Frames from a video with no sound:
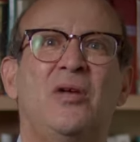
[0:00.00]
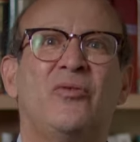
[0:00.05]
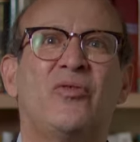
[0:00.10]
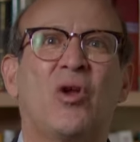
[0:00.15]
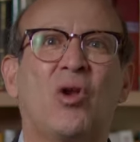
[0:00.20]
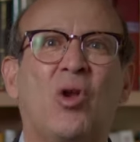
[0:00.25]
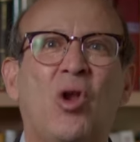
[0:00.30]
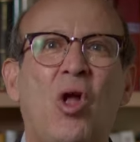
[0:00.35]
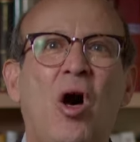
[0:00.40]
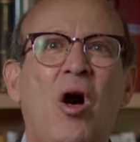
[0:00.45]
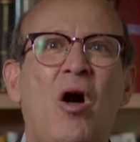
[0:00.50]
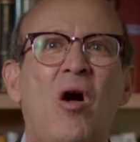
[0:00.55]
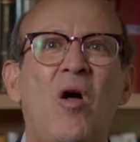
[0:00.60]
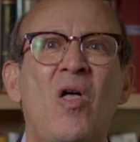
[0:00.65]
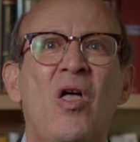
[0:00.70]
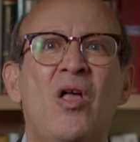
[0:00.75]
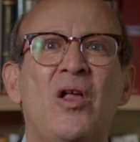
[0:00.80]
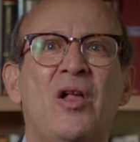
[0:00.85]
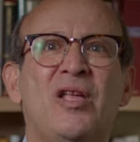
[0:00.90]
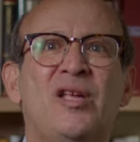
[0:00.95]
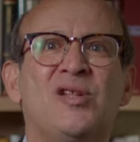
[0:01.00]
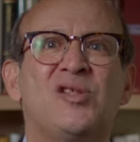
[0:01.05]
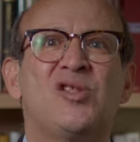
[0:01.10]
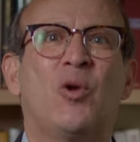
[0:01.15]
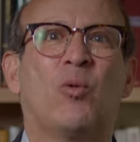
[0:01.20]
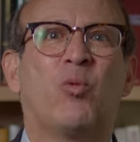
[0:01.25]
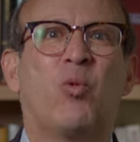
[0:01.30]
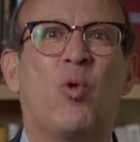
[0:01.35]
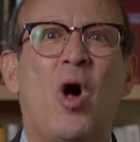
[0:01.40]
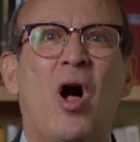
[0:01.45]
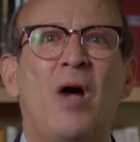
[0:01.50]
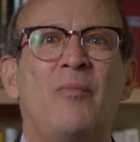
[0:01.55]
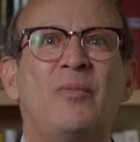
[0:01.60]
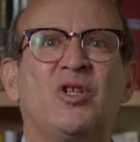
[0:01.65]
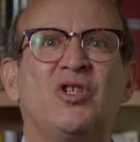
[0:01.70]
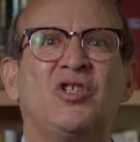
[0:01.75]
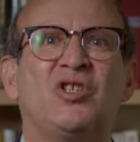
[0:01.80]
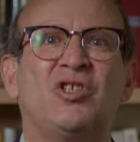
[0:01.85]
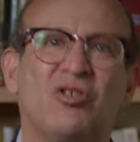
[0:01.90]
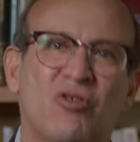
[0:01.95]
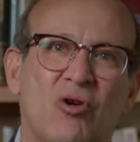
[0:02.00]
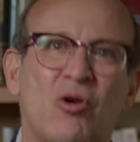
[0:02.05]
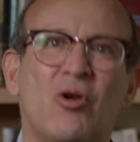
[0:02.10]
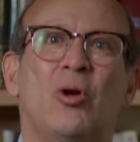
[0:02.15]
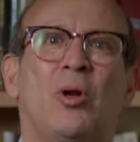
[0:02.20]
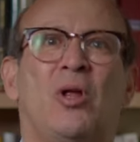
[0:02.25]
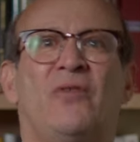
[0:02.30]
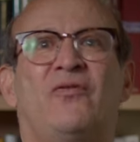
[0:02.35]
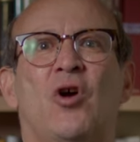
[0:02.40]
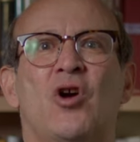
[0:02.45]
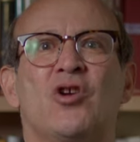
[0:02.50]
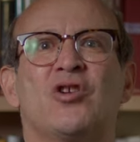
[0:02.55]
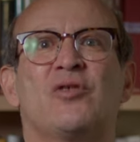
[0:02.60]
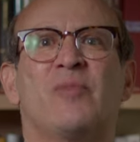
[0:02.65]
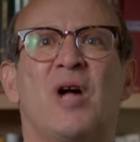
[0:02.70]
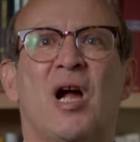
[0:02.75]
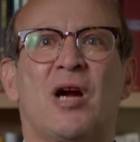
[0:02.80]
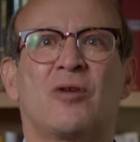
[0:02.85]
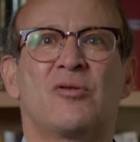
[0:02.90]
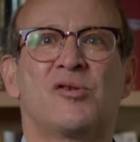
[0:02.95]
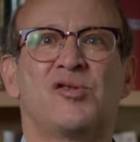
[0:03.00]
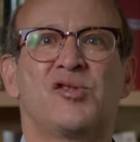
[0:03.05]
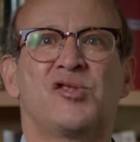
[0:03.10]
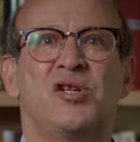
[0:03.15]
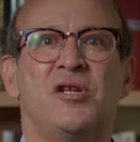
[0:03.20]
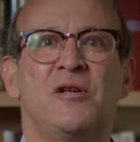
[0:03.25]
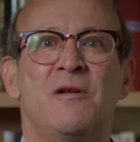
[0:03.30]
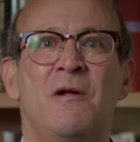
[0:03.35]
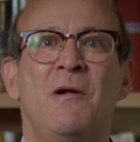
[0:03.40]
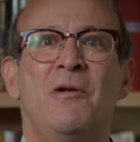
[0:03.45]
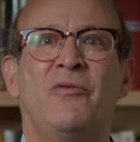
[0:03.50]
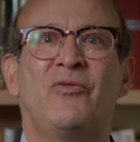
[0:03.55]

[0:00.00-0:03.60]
The law is the raw material of our democracy.